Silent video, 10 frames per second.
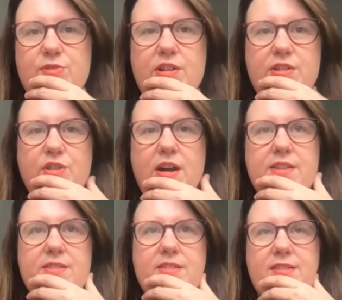really
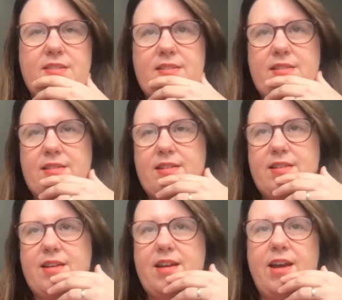great.
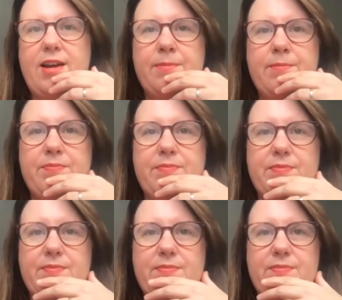
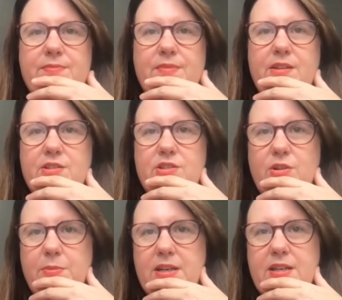
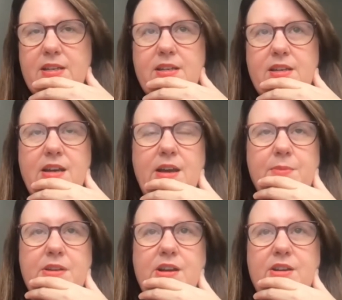Dominique, I'm
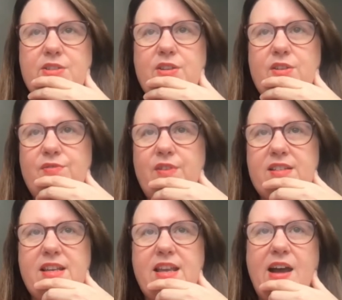going to ask you
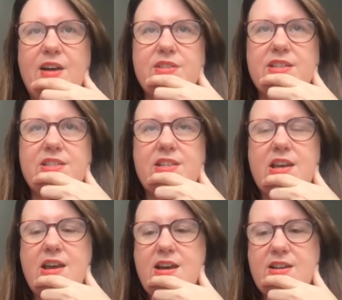firstly, how did
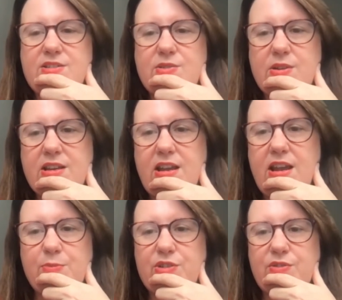doing a
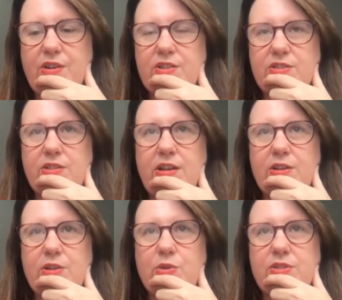Cambridge Advanced
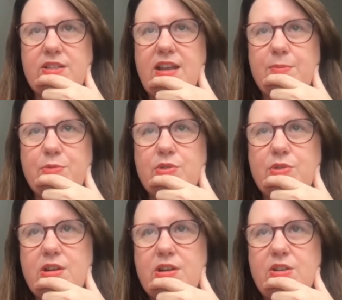Online course enable
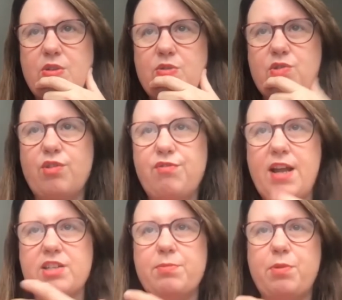you to
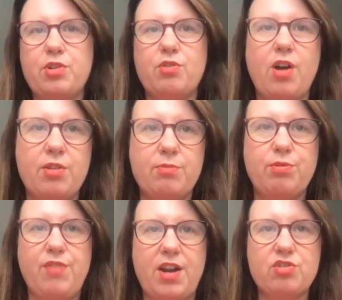reflect upon your own
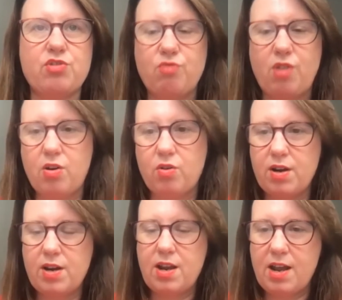professional role
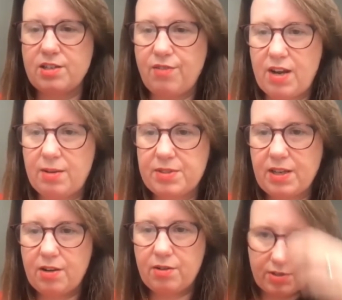and develop
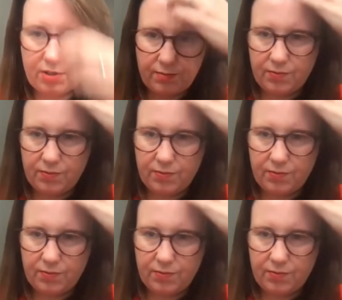skills?